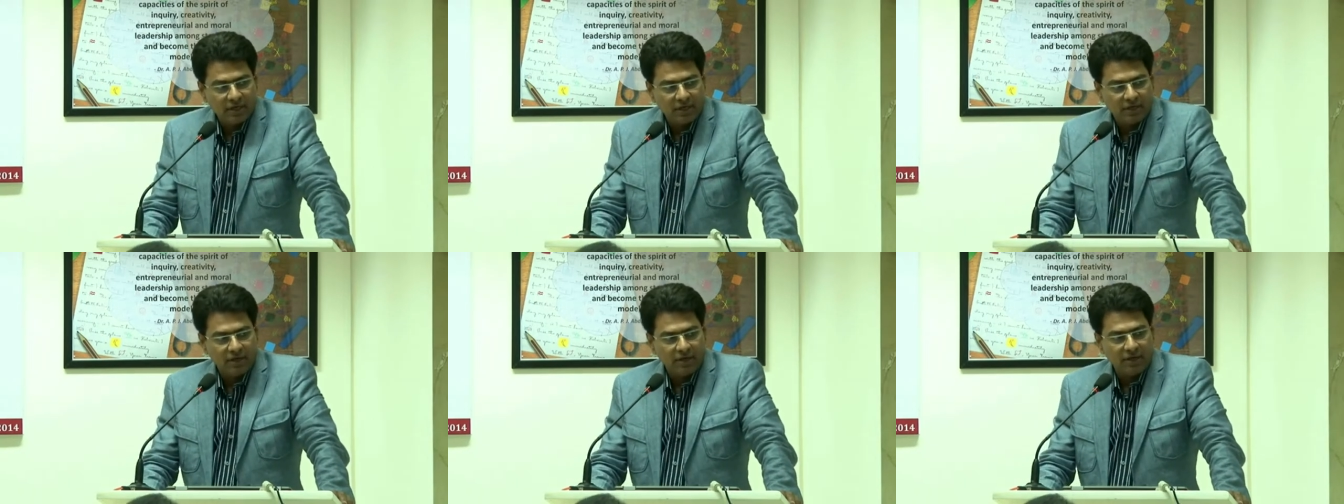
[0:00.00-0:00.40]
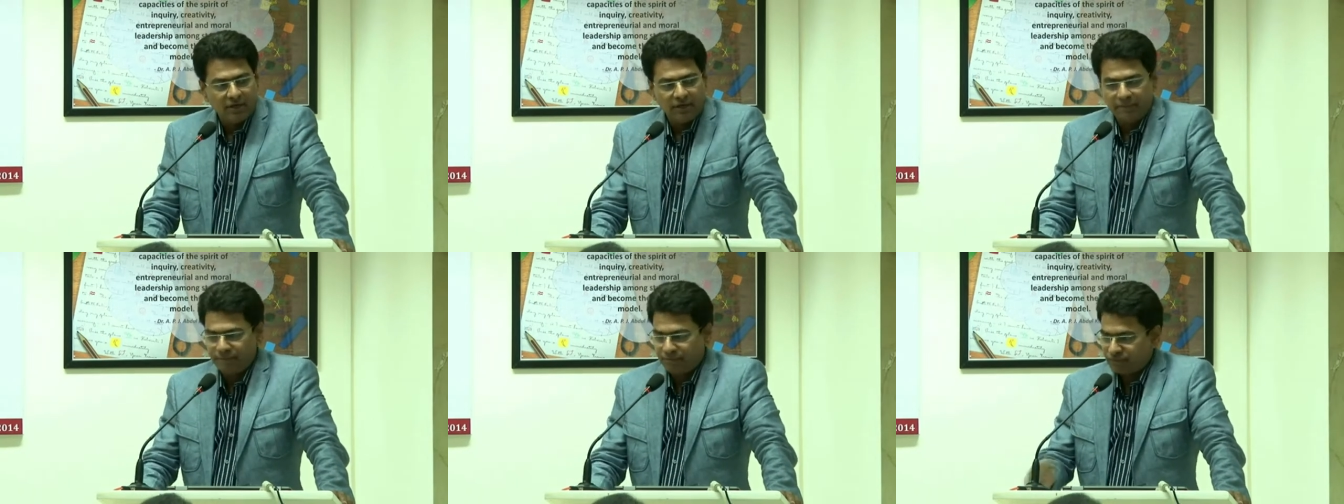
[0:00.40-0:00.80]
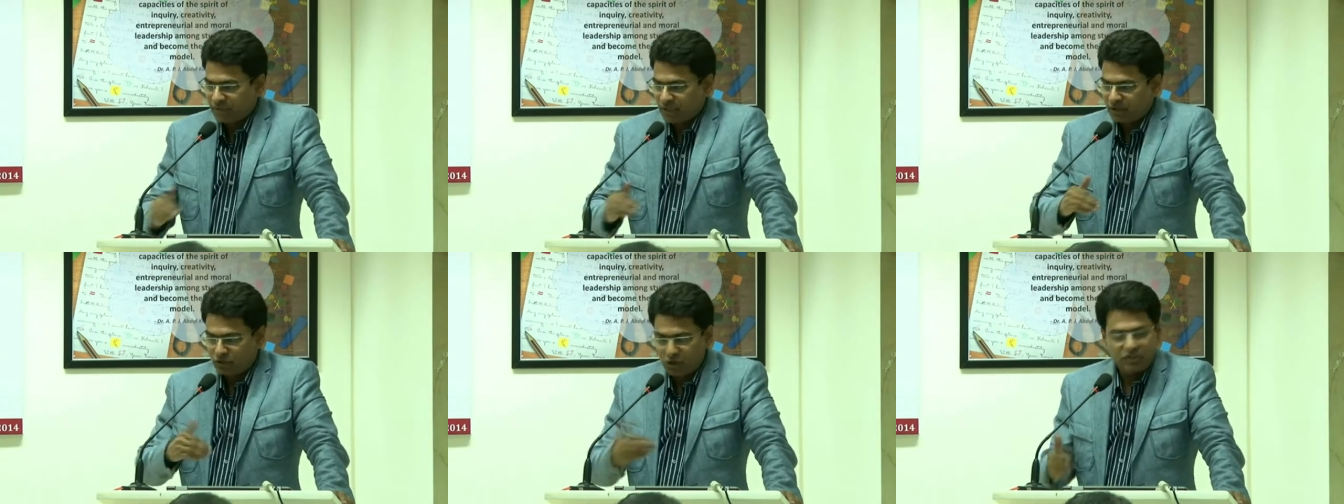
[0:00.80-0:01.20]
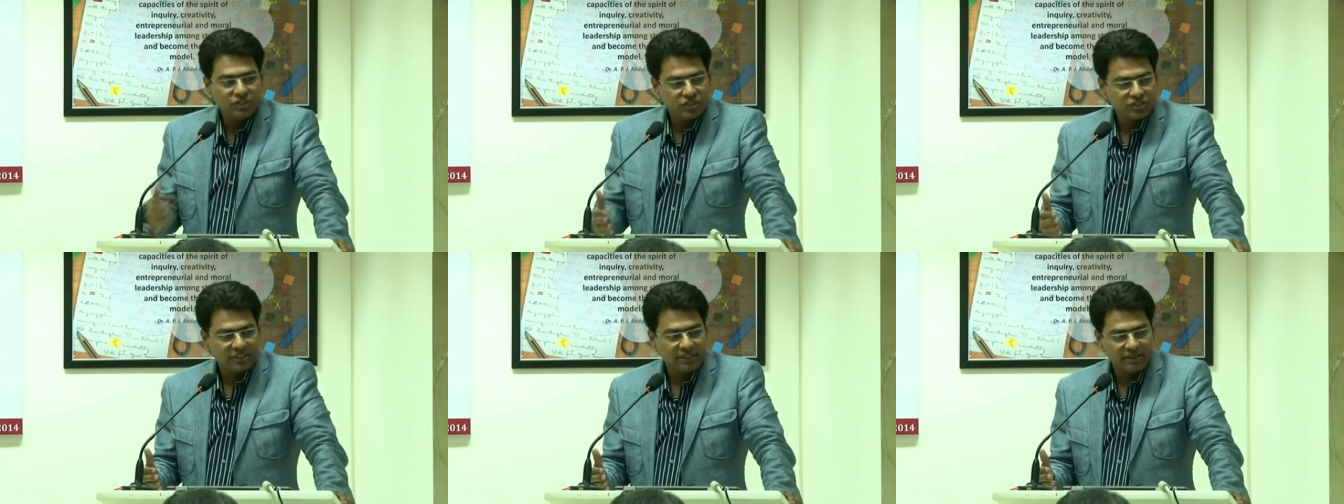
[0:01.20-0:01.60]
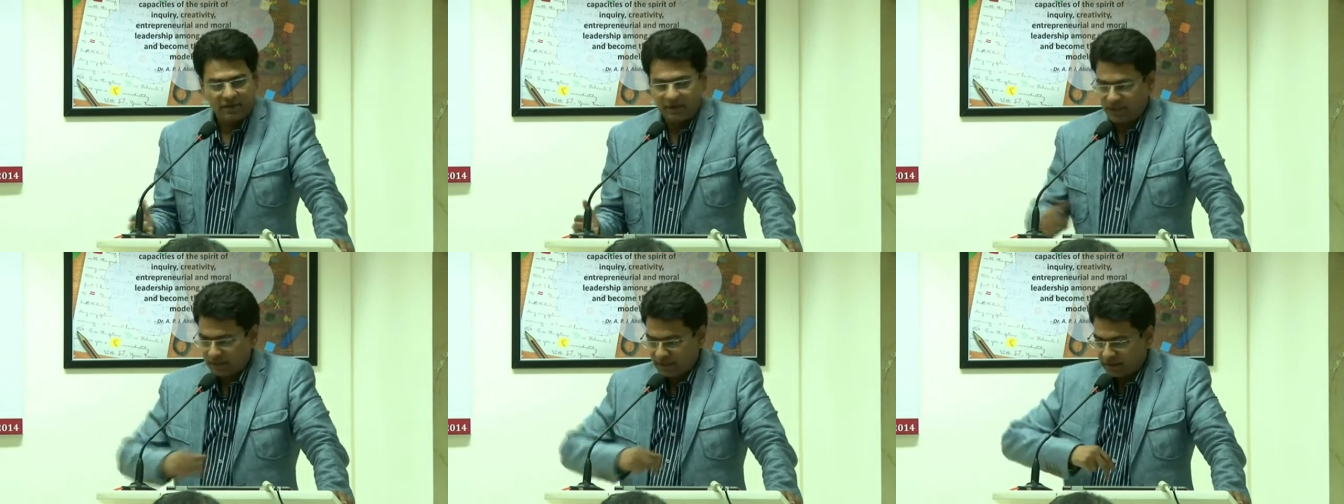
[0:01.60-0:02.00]
not just
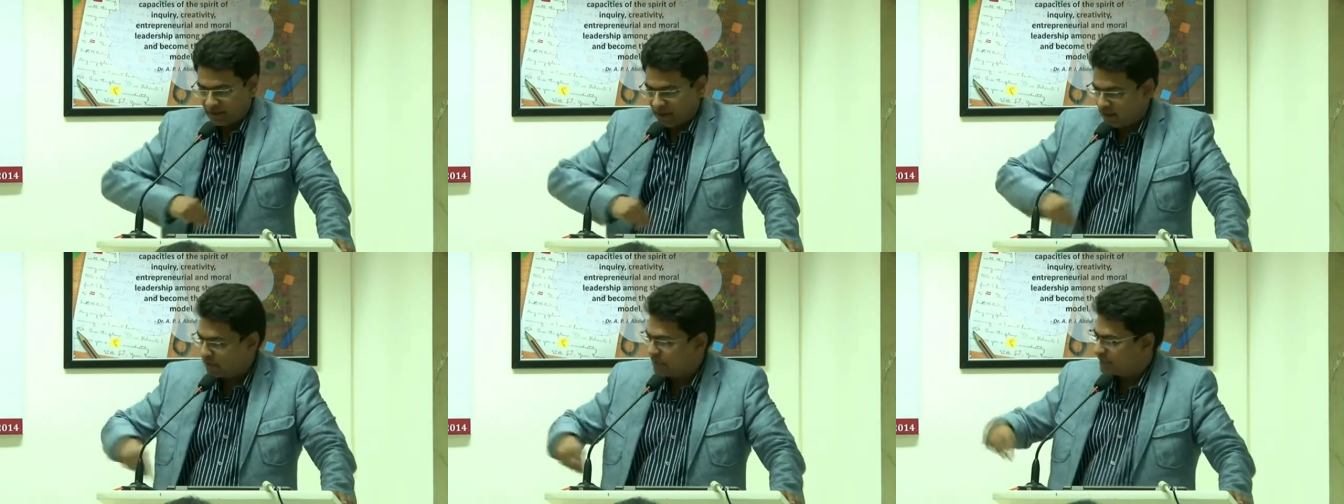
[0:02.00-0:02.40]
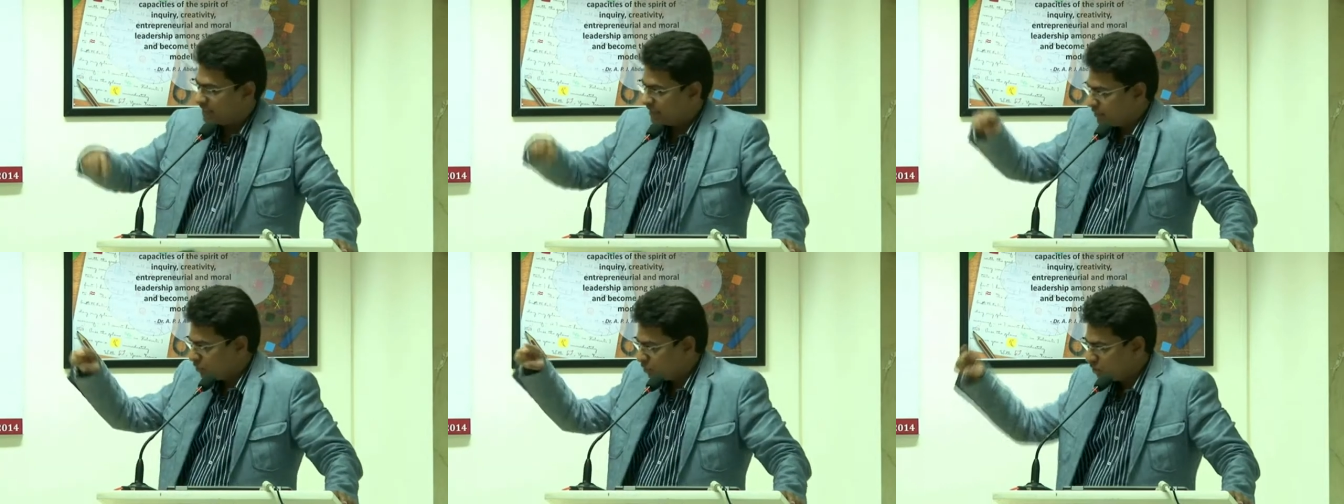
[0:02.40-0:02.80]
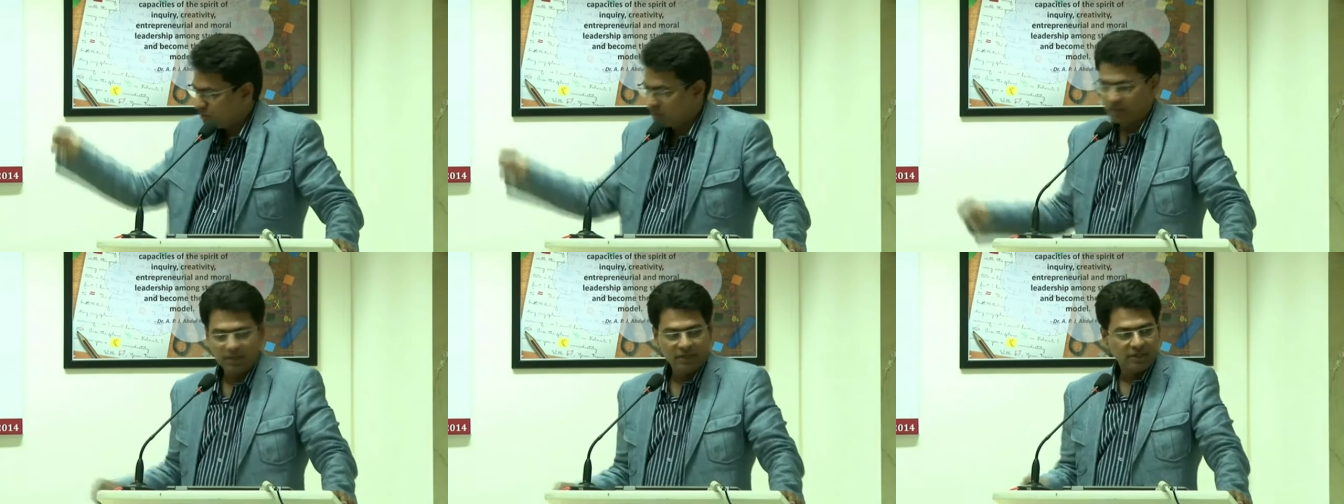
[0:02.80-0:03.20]
Iraq, but the whole